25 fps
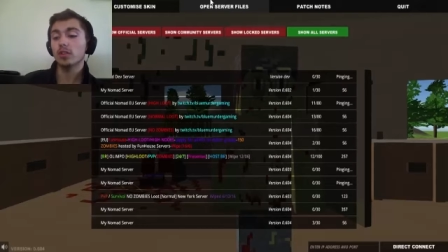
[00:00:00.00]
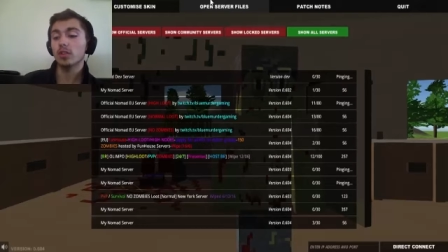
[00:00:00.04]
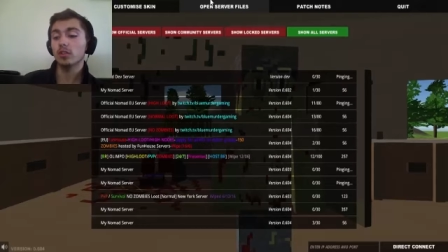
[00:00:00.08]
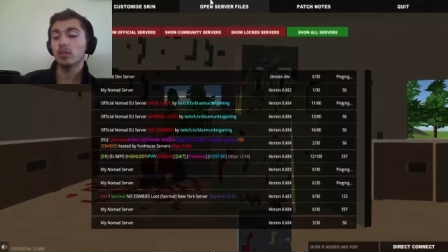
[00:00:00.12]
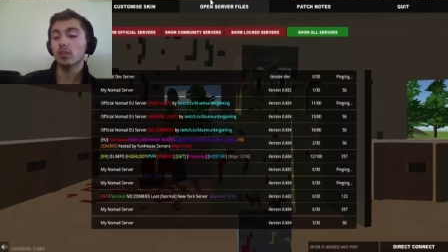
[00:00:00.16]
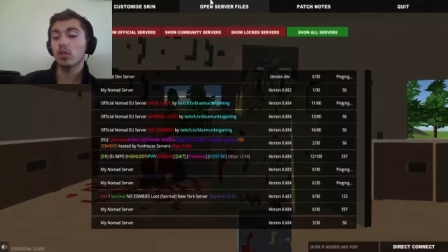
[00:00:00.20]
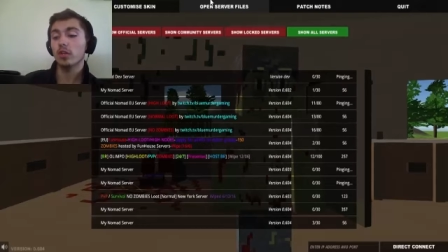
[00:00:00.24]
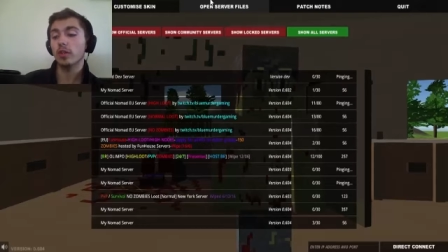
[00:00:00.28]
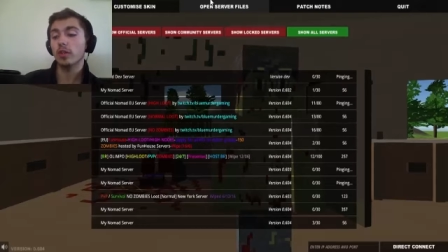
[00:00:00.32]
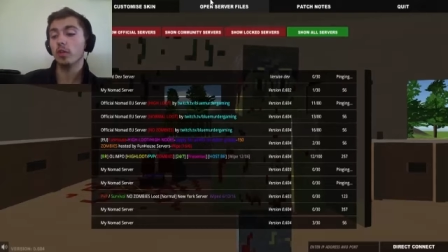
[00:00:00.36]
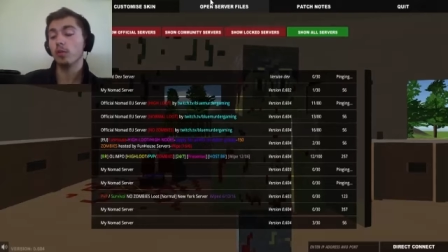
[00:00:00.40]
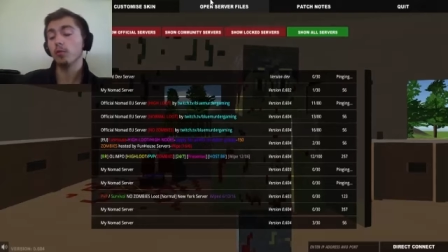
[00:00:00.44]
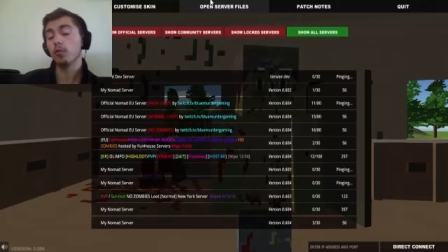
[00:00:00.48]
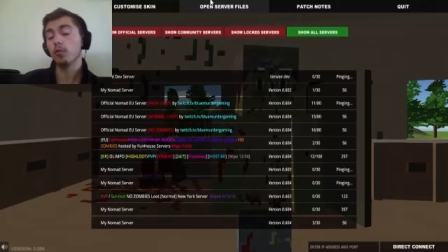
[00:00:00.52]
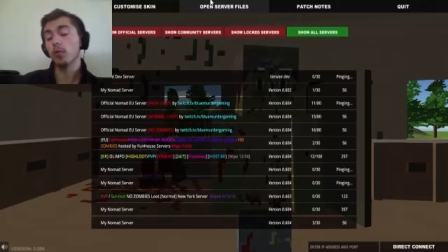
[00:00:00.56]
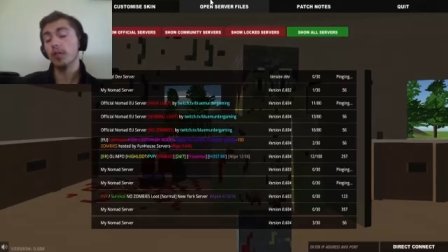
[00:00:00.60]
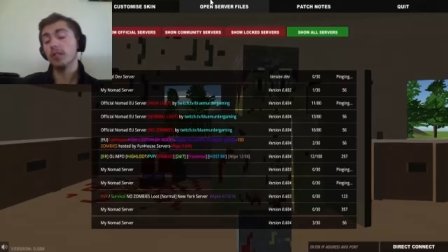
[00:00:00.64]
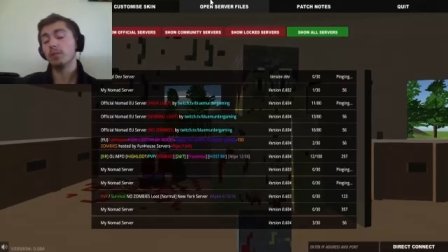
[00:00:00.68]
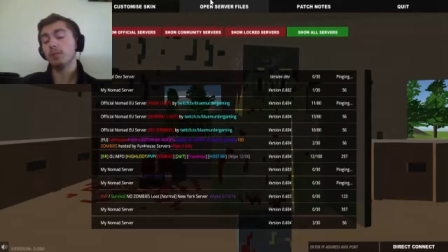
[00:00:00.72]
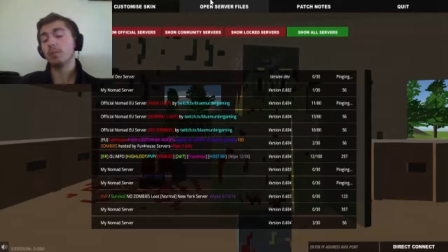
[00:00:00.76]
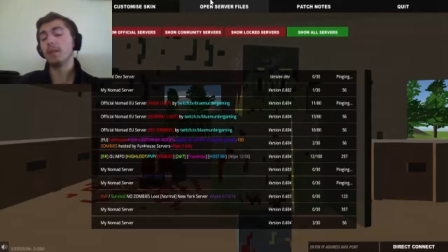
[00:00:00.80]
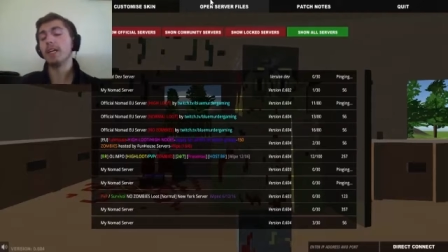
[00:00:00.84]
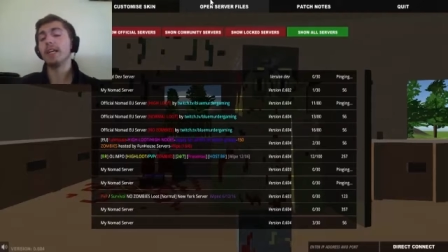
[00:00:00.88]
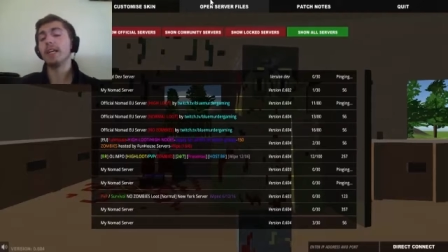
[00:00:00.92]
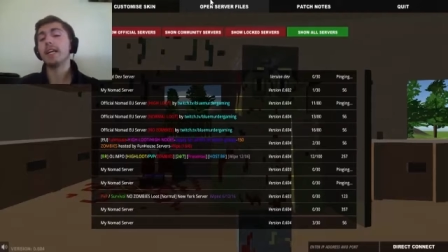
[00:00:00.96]
I was looking for
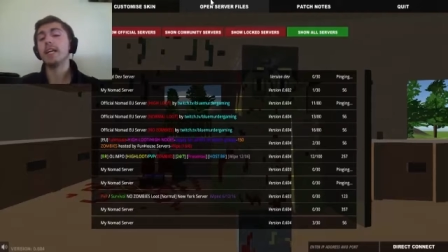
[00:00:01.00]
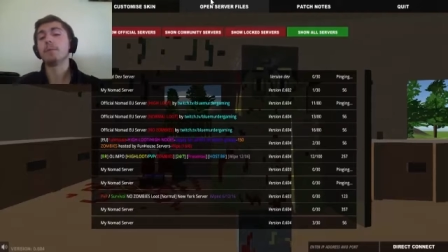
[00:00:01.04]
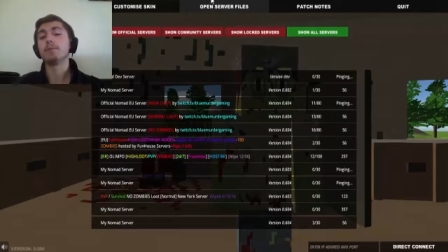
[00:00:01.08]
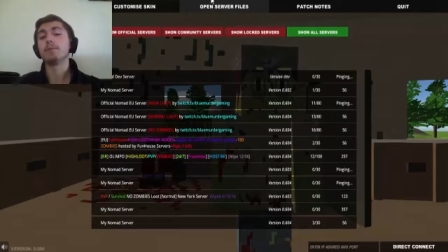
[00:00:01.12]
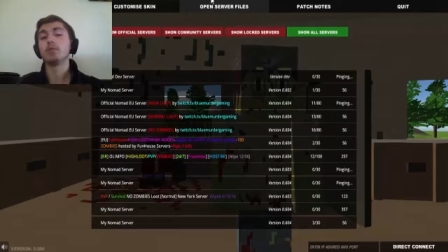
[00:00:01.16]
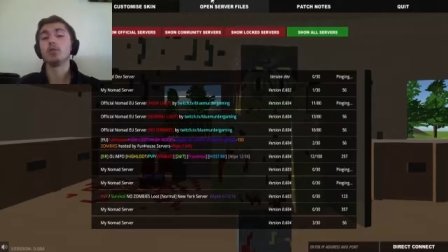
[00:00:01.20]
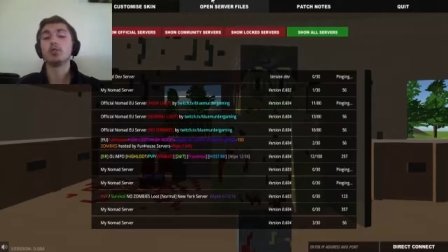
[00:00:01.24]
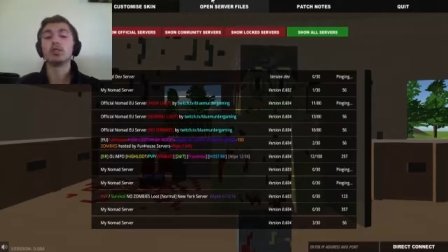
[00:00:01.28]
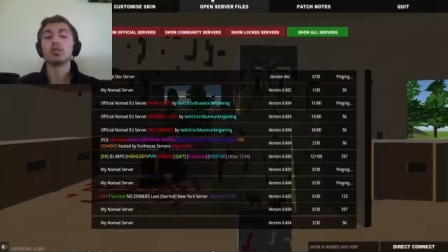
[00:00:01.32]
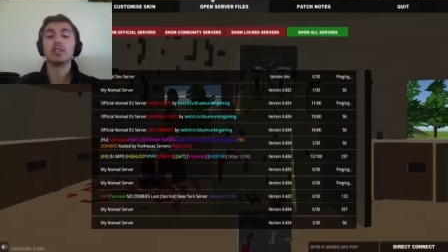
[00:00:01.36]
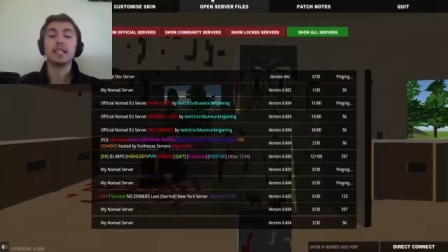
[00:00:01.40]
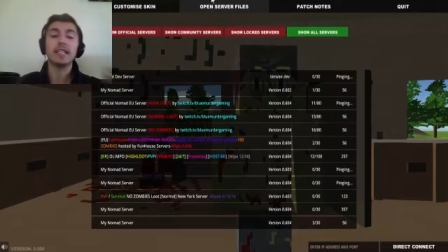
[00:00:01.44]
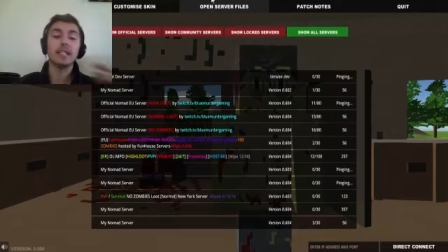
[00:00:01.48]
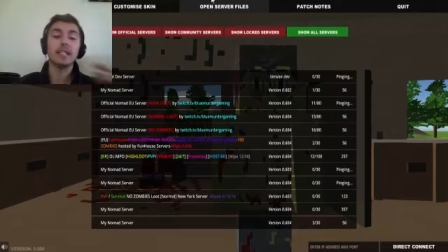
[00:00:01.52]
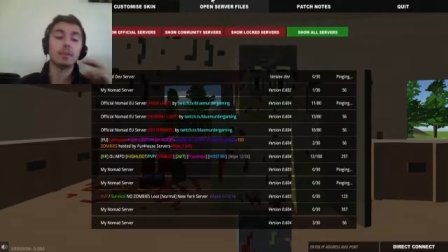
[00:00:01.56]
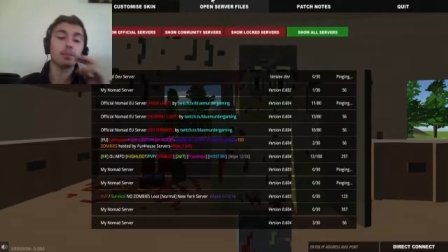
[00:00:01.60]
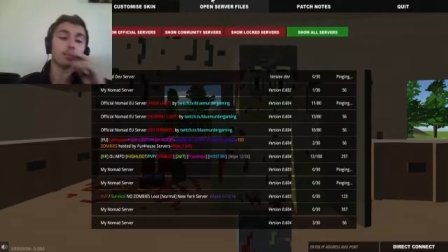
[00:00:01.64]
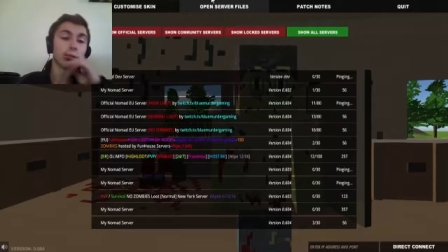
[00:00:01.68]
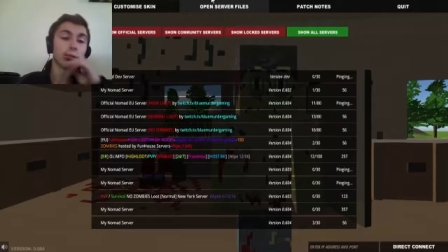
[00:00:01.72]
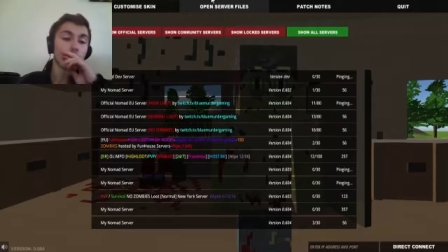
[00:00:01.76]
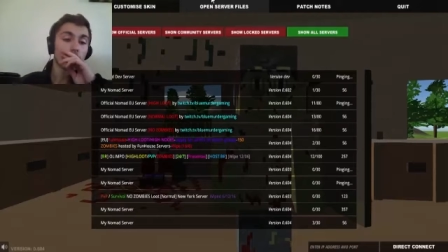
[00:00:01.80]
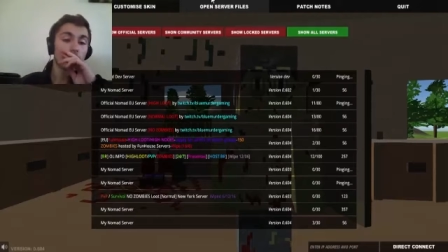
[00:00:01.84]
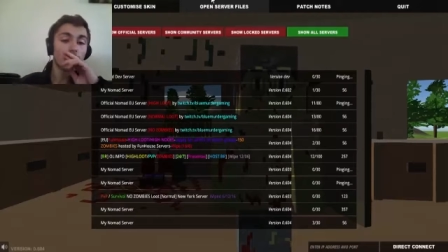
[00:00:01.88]
free-to-play games on Steam.